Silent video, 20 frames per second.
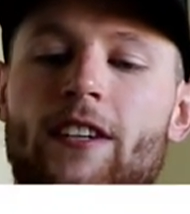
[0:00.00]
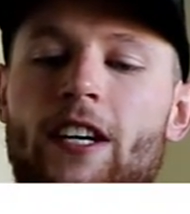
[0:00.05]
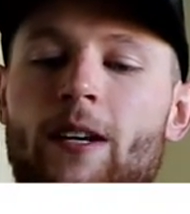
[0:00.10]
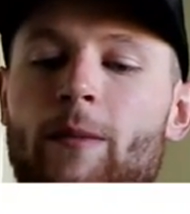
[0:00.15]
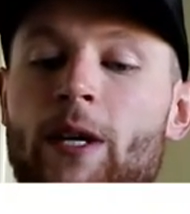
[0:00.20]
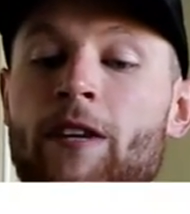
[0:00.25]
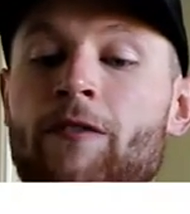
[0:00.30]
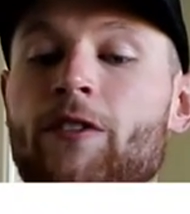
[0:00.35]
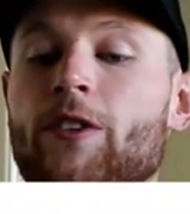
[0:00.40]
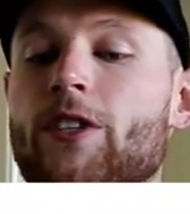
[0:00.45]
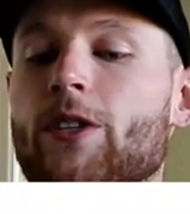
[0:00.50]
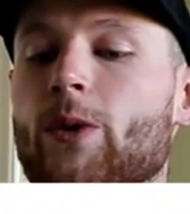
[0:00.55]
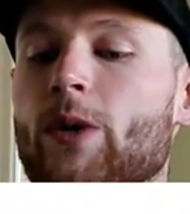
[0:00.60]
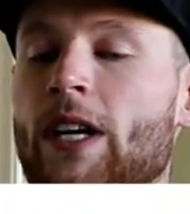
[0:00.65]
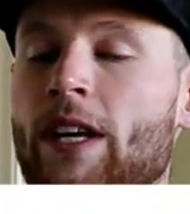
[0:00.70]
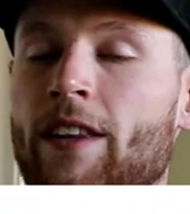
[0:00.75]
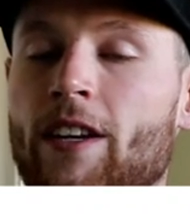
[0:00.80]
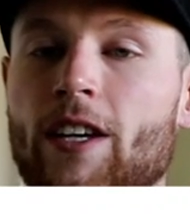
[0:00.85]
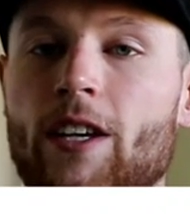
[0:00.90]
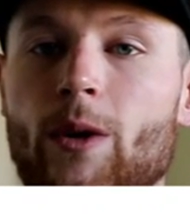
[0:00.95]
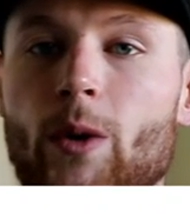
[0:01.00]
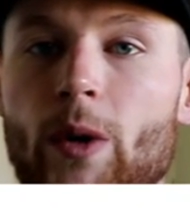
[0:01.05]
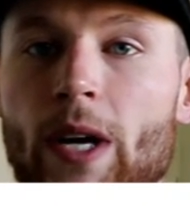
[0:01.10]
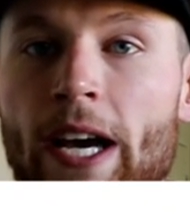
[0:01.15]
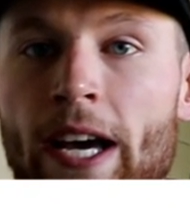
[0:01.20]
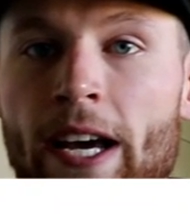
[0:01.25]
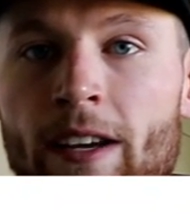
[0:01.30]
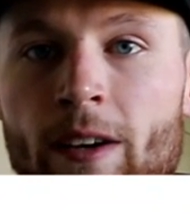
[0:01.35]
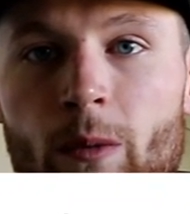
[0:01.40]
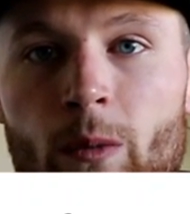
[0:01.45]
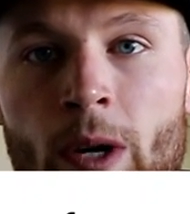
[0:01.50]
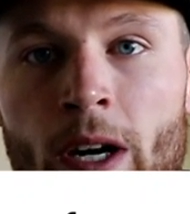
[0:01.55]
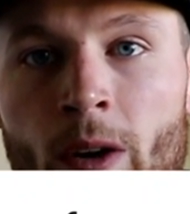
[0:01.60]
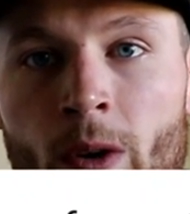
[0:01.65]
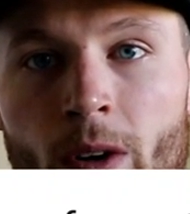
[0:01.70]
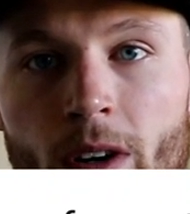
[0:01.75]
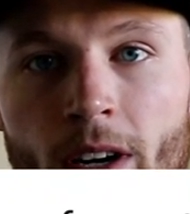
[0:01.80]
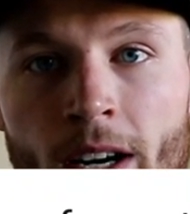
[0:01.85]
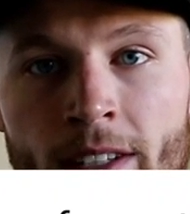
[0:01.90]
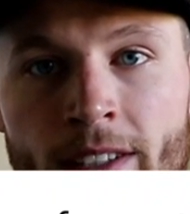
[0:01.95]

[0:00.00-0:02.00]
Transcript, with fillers: time if you do another Q&A. Well,